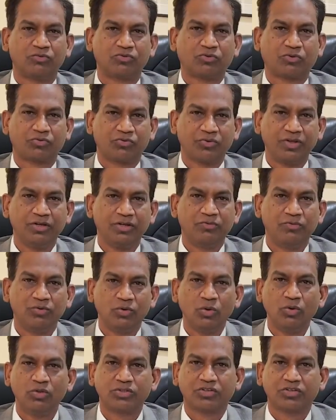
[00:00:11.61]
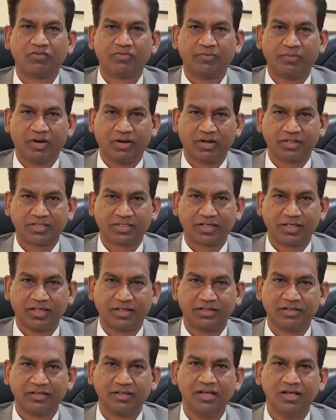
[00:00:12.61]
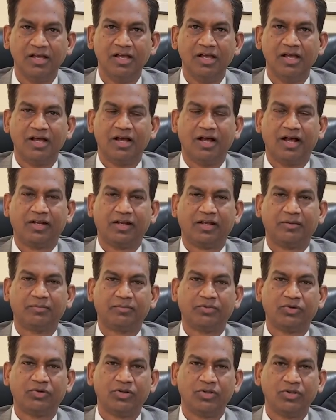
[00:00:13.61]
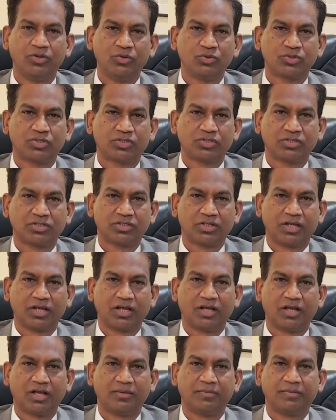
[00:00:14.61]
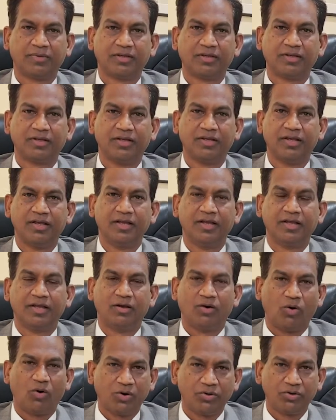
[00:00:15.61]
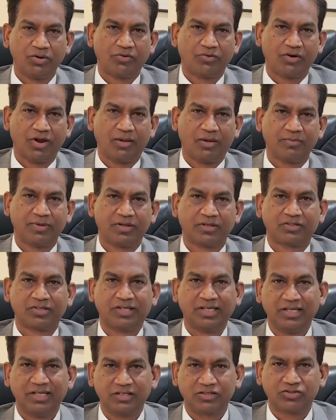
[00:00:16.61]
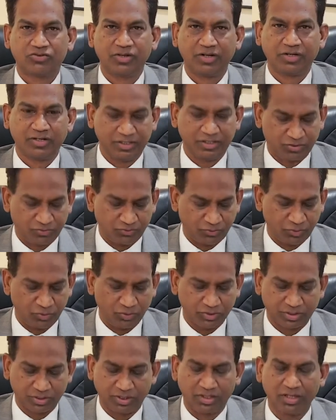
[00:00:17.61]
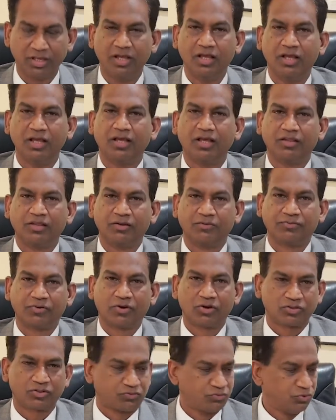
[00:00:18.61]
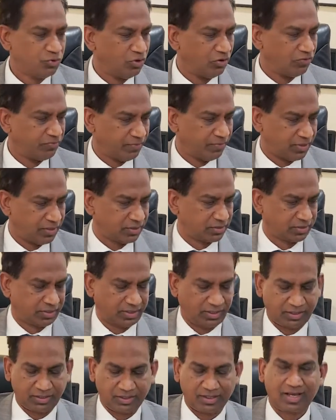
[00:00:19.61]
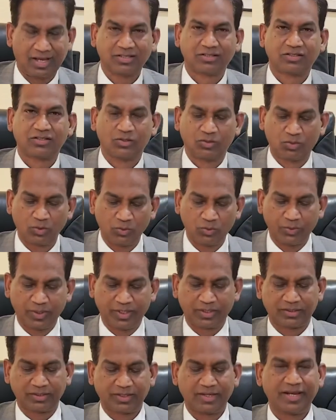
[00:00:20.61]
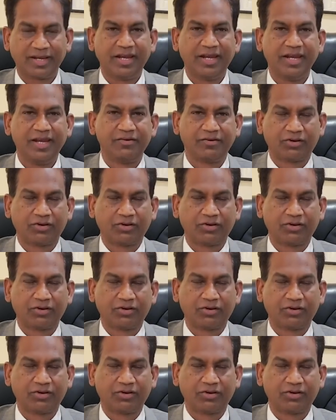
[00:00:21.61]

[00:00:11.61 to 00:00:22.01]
three rules of masking, and I'm going to use audiogram to illustrate these rules. The first rule of masking has to do with air